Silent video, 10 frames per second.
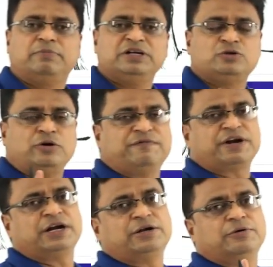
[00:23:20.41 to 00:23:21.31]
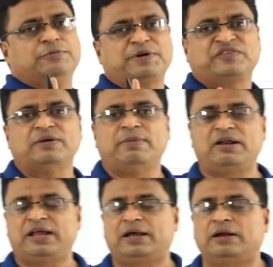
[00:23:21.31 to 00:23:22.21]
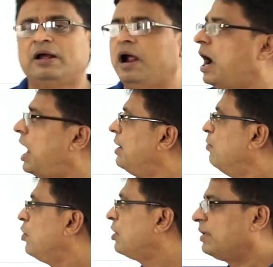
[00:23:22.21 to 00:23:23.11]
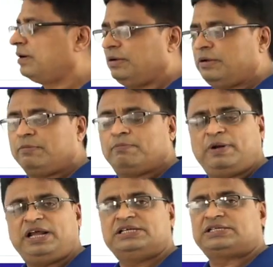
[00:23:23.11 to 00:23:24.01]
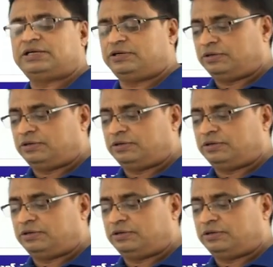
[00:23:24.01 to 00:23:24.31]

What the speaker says: please don't forget to press the bell icon, and moreover, please